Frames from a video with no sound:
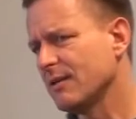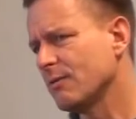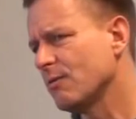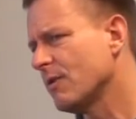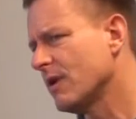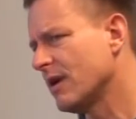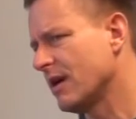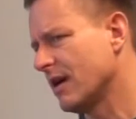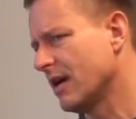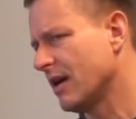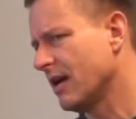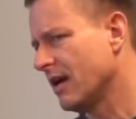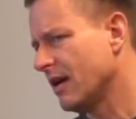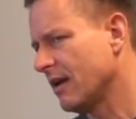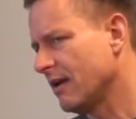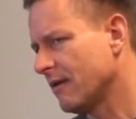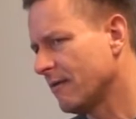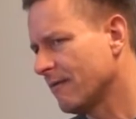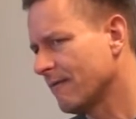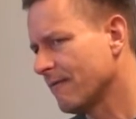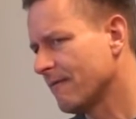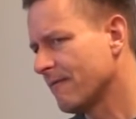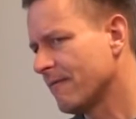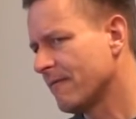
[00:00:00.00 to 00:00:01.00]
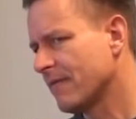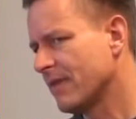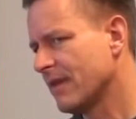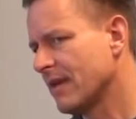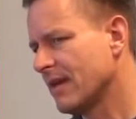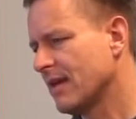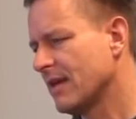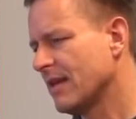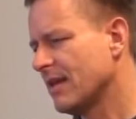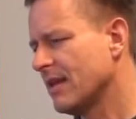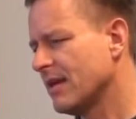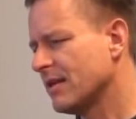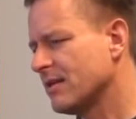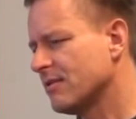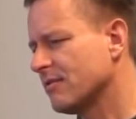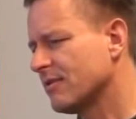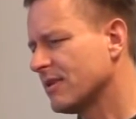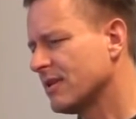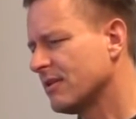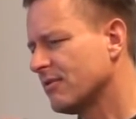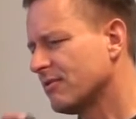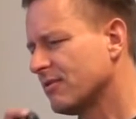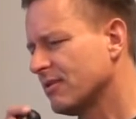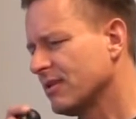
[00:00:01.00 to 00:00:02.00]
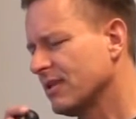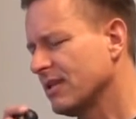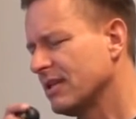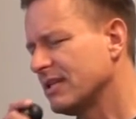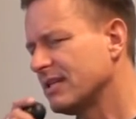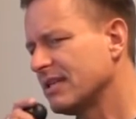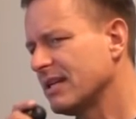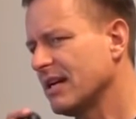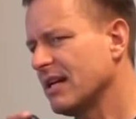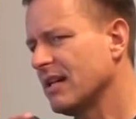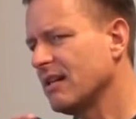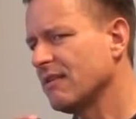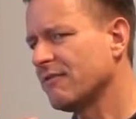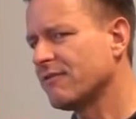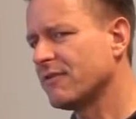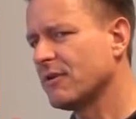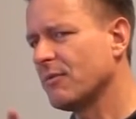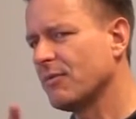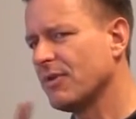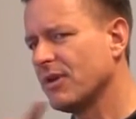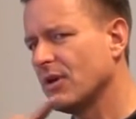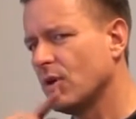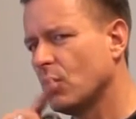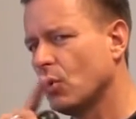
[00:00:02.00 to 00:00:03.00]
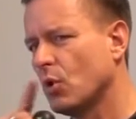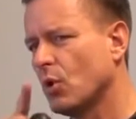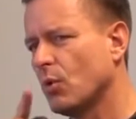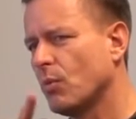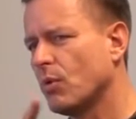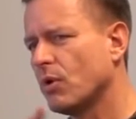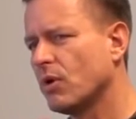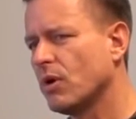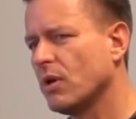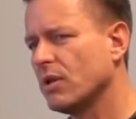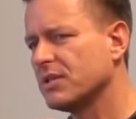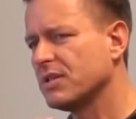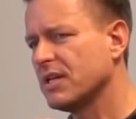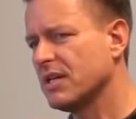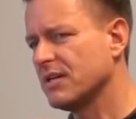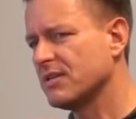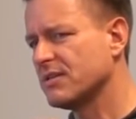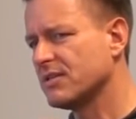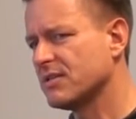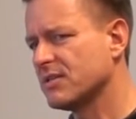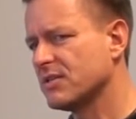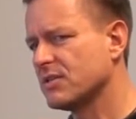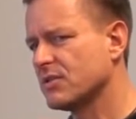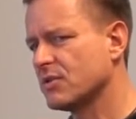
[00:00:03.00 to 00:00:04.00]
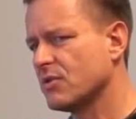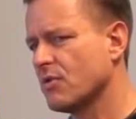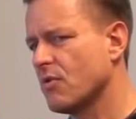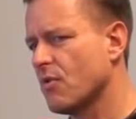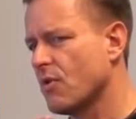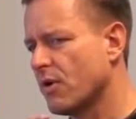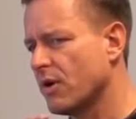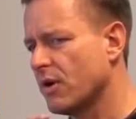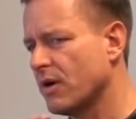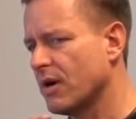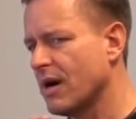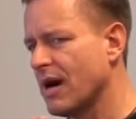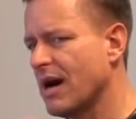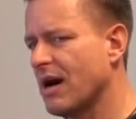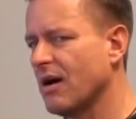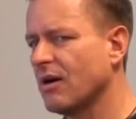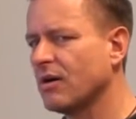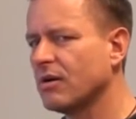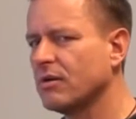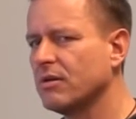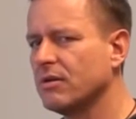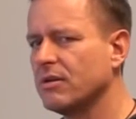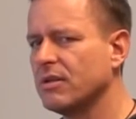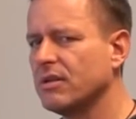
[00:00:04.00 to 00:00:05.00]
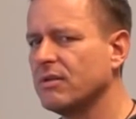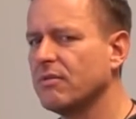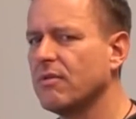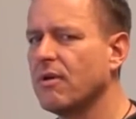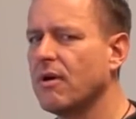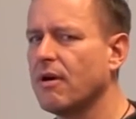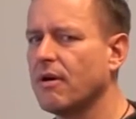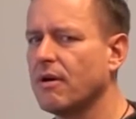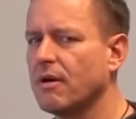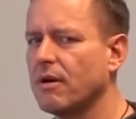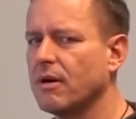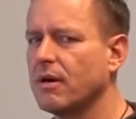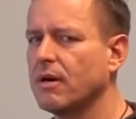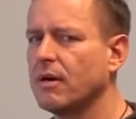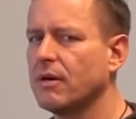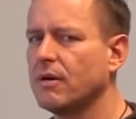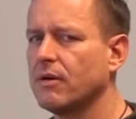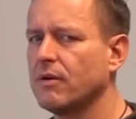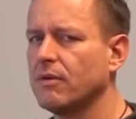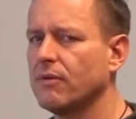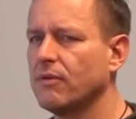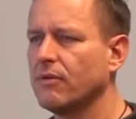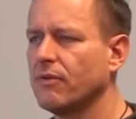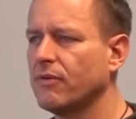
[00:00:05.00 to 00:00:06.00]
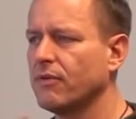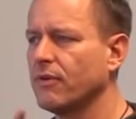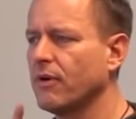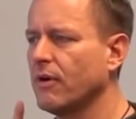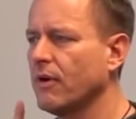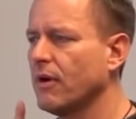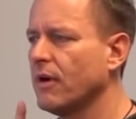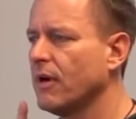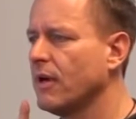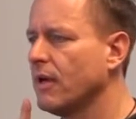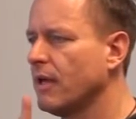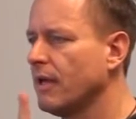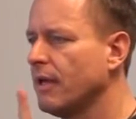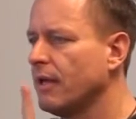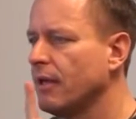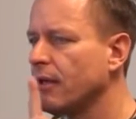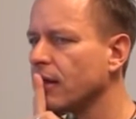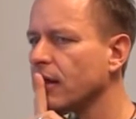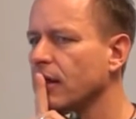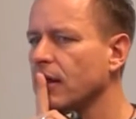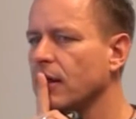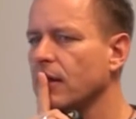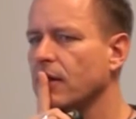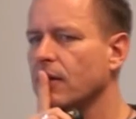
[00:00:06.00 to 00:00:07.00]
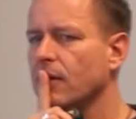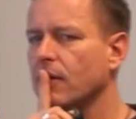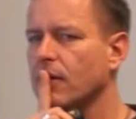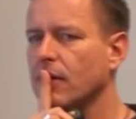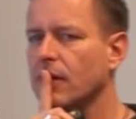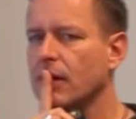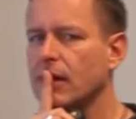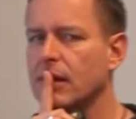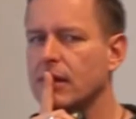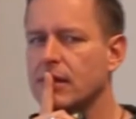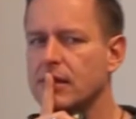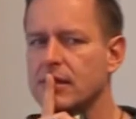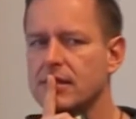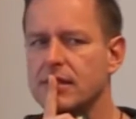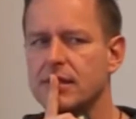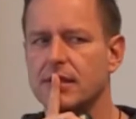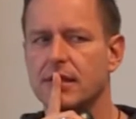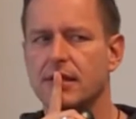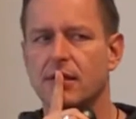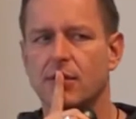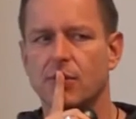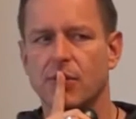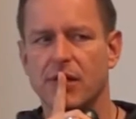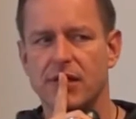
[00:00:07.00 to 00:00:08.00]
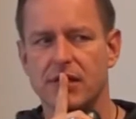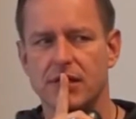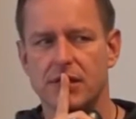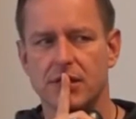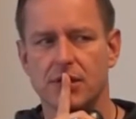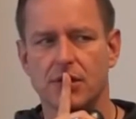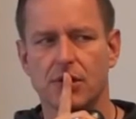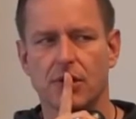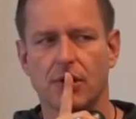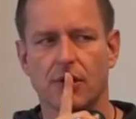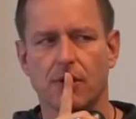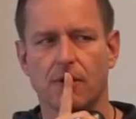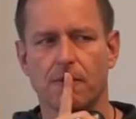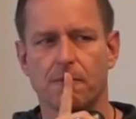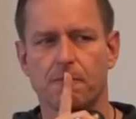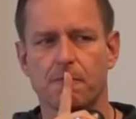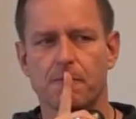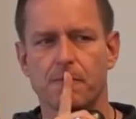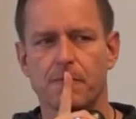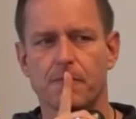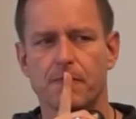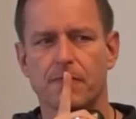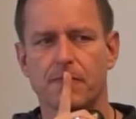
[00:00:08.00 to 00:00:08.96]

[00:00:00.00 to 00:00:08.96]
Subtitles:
in a way that you can really tell from the overall test score how good you are. So, just a question to you.